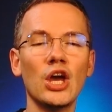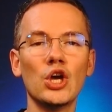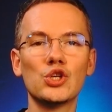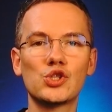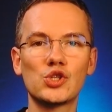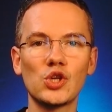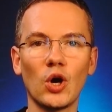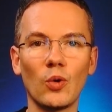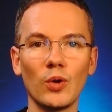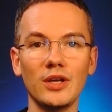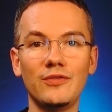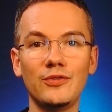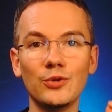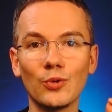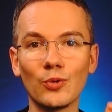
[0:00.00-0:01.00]
So
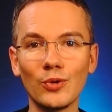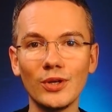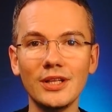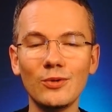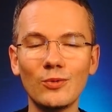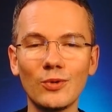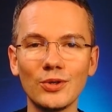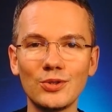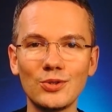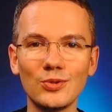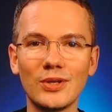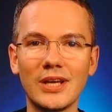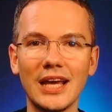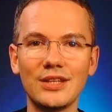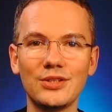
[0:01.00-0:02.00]
if you really want to
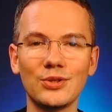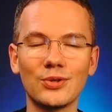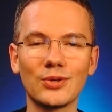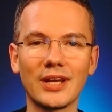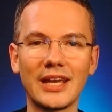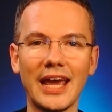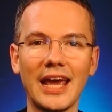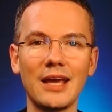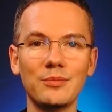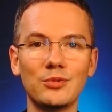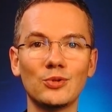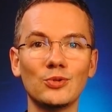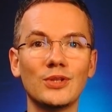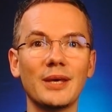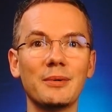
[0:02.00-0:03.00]
get your game
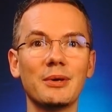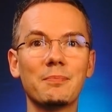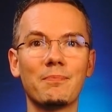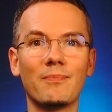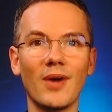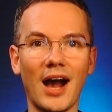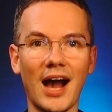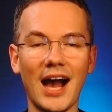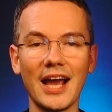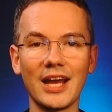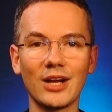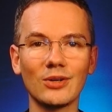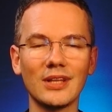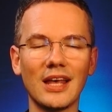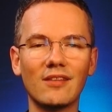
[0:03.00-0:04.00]
to the
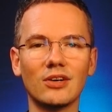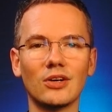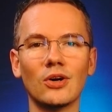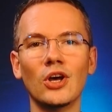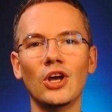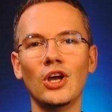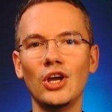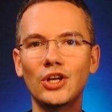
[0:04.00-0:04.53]
higher level,